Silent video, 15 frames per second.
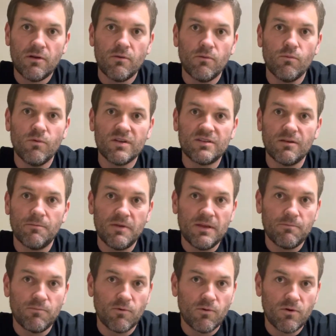with the
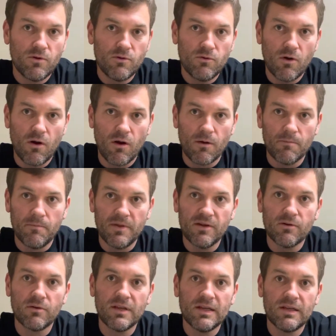people who are
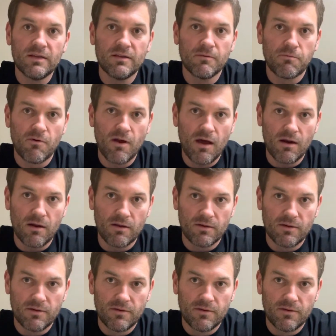building the product.